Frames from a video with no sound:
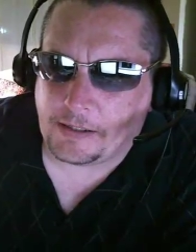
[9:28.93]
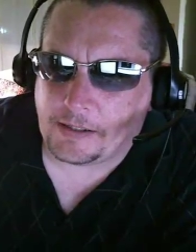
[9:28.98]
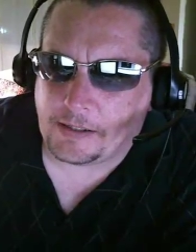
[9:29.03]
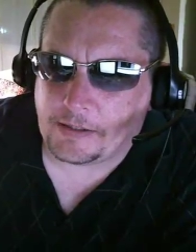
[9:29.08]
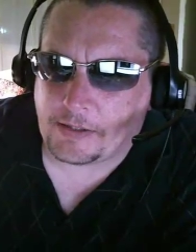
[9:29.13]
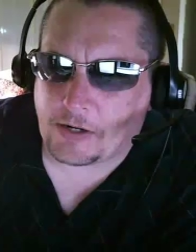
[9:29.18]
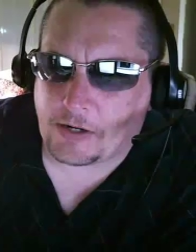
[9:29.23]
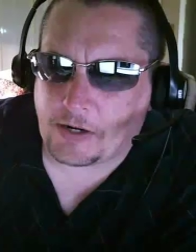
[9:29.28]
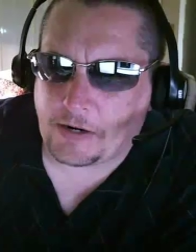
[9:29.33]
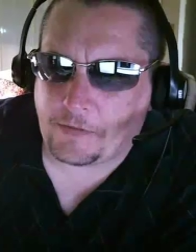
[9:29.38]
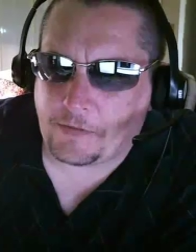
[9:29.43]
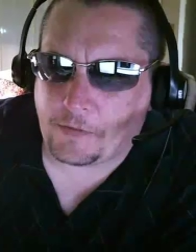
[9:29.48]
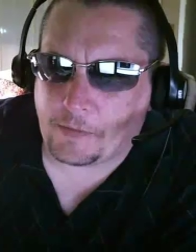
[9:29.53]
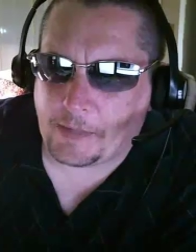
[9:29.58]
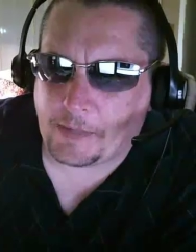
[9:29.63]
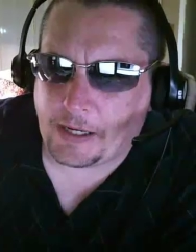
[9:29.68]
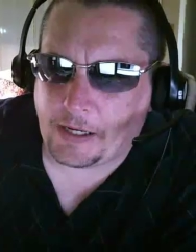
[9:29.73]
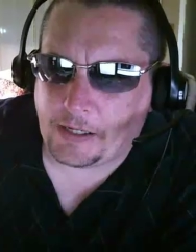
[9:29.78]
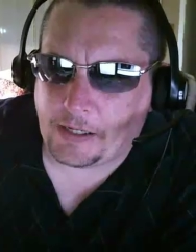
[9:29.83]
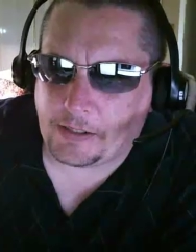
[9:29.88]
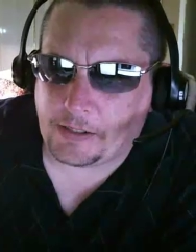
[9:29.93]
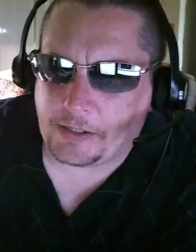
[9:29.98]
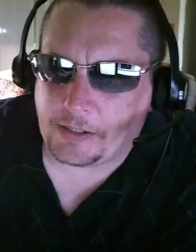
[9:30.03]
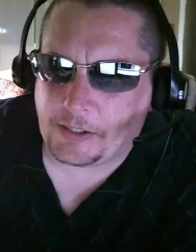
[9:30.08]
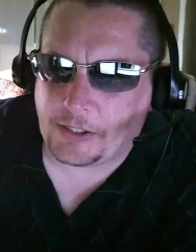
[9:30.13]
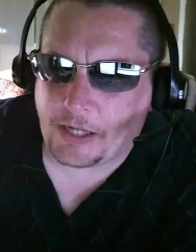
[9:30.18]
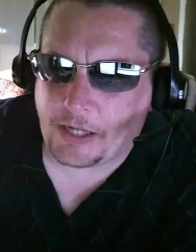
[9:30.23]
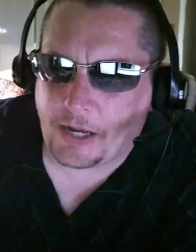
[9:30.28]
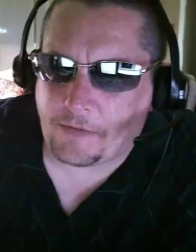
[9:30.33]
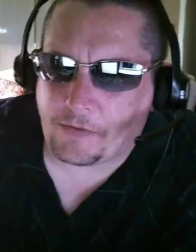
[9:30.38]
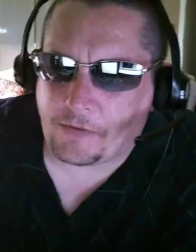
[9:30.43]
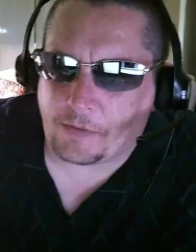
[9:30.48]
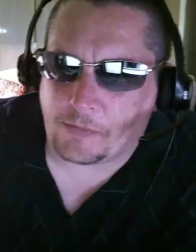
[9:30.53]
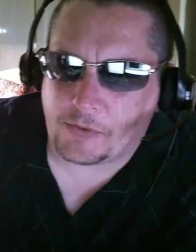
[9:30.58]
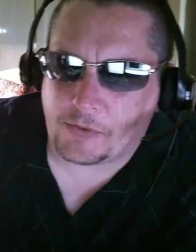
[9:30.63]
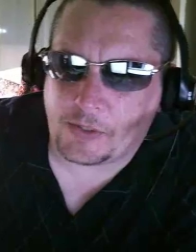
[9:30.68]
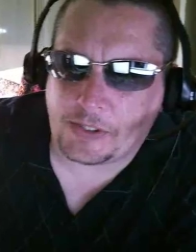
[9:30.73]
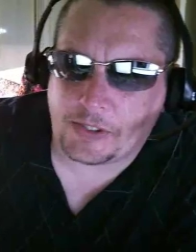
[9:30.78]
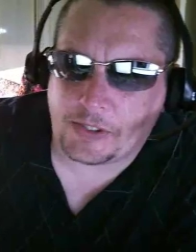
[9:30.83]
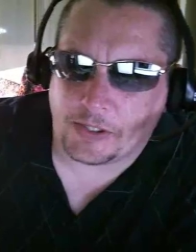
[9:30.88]
Sorry for my English. I'm from
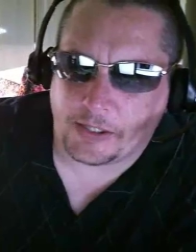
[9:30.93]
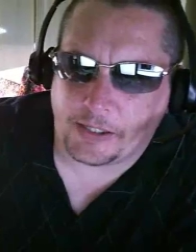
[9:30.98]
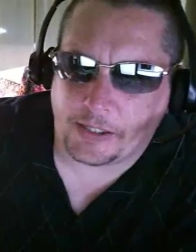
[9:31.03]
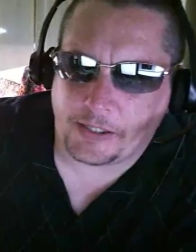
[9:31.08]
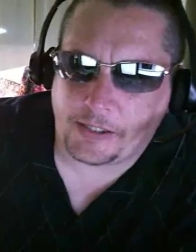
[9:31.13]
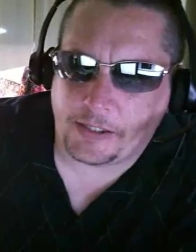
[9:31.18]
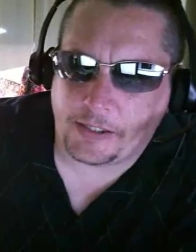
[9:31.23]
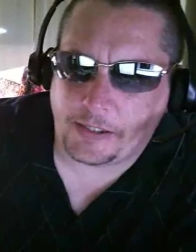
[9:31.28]
Switzerland.